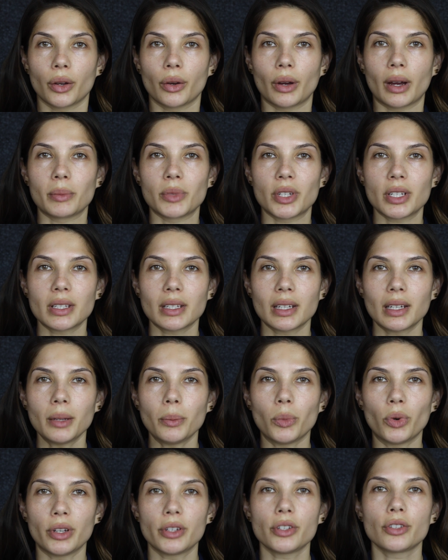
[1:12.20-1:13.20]
I'm just
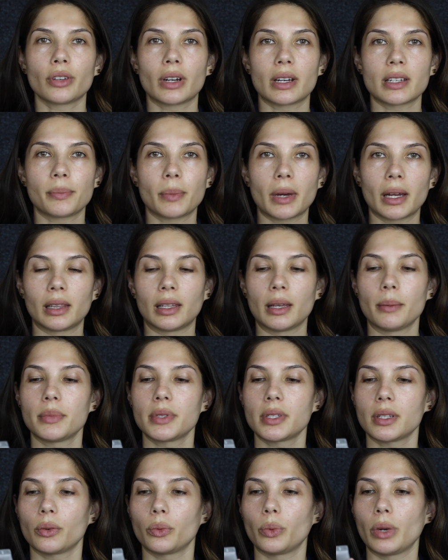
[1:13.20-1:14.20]
going to moisturize my
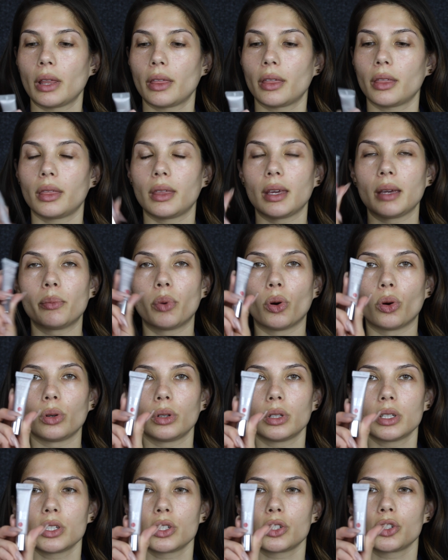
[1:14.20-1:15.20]
lips with the
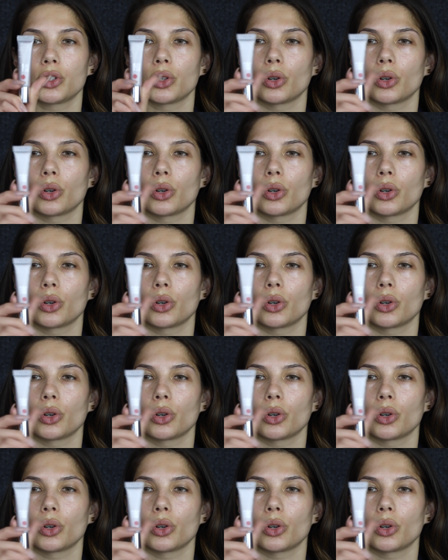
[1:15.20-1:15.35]
Paula's